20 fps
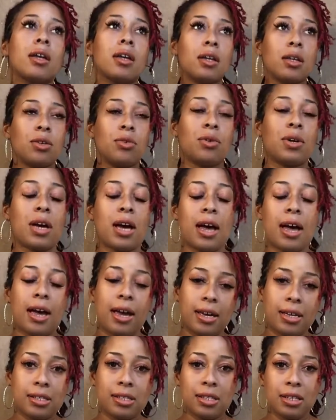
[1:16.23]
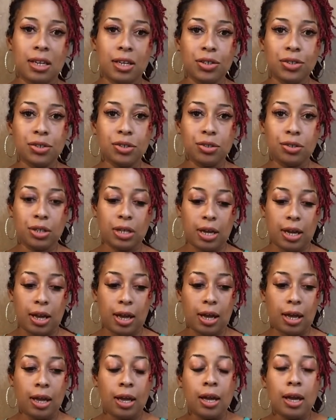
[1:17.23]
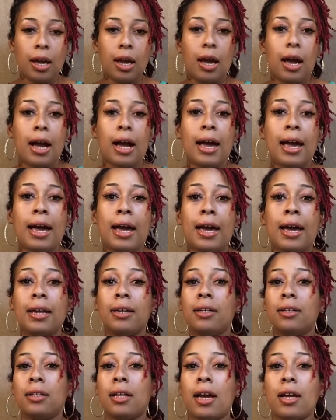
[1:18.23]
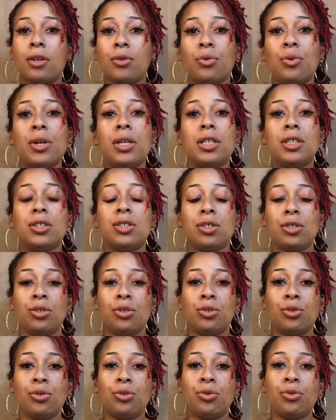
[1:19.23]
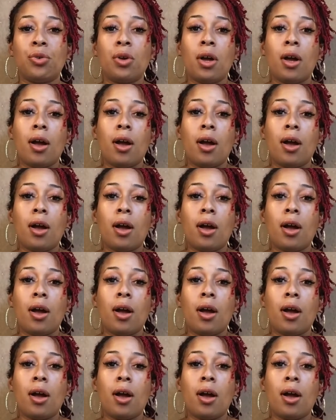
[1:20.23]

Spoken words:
you guys, yesterday I had a lot of running to do.